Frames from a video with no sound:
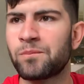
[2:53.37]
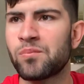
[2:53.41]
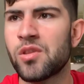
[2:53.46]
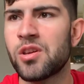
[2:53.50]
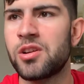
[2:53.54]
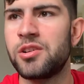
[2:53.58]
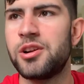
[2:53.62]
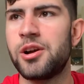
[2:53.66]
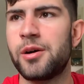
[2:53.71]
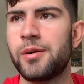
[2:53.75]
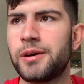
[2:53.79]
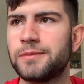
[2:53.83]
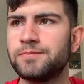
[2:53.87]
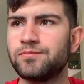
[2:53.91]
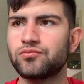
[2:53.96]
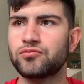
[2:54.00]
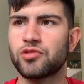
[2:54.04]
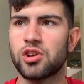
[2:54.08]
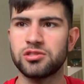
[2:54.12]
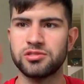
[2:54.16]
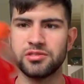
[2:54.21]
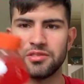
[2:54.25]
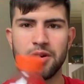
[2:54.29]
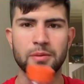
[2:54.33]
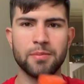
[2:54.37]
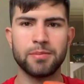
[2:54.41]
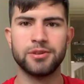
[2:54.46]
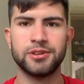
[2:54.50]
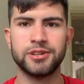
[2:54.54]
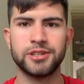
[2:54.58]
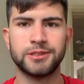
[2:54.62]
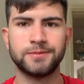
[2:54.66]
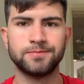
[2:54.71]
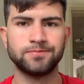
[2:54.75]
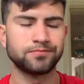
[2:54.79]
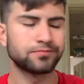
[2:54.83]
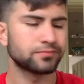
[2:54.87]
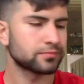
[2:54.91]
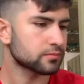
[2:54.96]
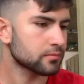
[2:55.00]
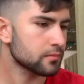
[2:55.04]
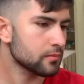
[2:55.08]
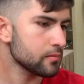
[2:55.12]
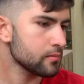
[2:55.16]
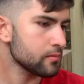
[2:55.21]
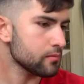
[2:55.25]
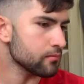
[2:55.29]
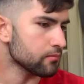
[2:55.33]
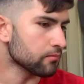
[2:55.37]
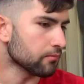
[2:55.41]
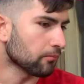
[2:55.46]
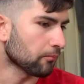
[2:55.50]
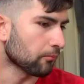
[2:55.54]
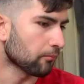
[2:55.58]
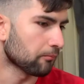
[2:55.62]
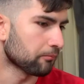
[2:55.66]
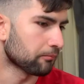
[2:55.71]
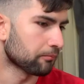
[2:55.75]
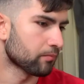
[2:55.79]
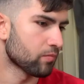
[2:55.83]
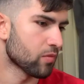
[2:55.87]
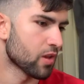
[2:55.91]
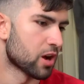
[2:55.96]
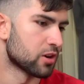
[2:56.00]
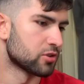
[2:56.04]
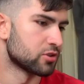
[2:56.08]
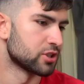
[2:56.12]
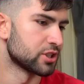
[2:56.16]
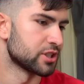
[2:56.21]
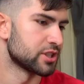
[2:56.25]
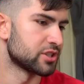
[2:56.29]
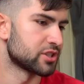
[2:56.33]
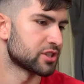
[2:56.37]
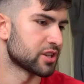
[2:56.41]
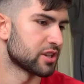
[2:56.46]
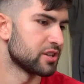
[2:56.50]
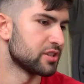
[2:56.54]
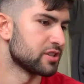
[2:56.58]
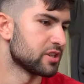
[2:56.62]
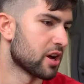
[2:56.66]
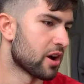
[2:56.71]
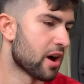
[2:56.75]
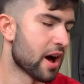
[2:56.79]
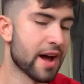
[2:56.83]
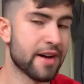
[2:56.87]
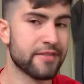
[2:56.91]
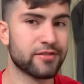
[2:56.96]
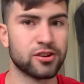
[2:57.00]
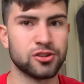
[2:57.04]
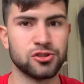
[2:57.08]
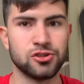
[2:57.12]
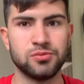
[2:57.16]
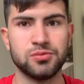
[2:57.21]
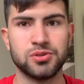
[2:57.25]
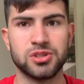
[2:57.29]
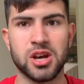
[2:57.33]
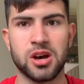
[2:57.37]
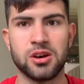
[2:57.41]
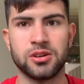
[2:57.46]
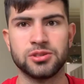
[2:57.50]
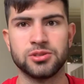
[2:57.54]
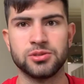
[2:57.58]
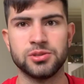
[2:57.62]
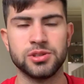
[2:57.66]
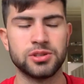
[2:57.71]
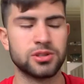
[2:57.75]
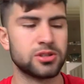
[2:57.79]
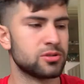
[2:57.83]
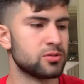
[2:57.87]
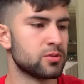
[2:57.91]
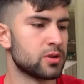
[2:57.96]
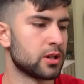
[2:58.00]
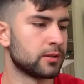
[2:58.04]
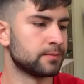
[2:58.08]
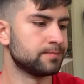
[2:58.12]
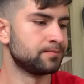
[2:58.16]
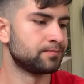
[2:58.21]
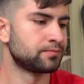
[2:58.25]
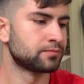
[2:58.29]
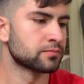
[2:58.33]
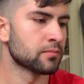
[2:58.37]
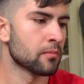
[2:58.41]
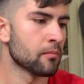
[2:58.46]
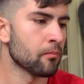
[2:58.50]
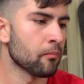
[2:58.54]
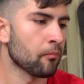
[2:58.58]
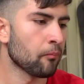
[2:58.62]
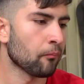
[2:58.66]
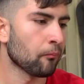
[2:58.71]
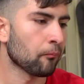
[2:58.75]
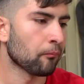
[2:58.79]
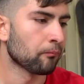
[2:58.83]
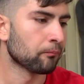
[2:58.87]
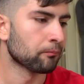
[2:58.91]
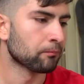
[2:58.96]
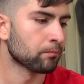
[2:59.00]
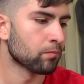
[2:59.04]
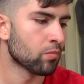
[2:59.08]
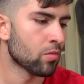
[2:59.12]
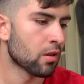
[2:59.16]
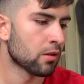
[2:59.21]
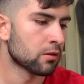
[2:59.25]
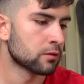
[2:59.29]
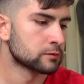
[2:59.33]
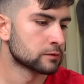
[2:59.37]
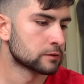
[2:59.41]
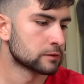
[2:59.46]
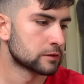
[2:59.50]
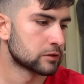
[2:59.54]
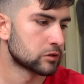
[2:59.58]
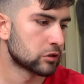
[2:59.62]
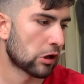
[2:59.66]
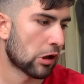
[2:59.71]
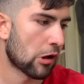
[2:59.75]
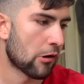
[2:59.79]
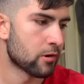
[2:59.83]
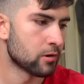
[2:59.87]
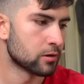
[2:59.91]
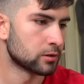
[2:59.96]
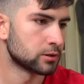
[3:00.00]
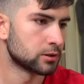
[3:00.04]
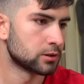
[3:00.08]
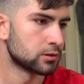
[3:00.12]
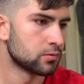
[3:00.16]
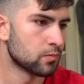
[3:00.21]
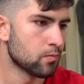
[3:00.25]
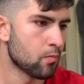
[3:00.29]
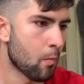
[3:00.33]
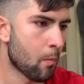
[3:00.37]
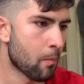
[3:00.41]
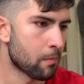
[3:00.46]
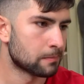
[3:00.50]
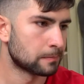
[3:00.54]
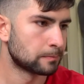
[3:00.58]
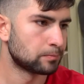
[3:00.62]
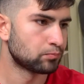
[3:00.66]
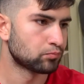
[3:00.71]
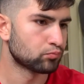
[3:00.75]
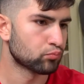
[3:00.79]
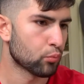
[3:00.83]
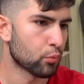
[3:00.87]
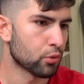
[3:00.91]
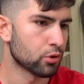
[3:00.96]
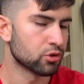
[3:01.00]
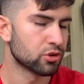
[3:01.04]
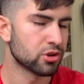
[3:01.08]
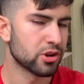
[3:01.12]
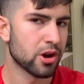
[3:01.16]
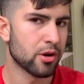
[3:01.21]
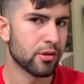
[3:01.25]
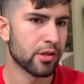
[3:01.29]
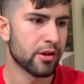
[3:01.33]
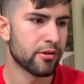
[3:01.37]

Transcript: You know what, because I've opened it, I'll drink it to get these out. I've got some sour sweets as well. So, we'll see how they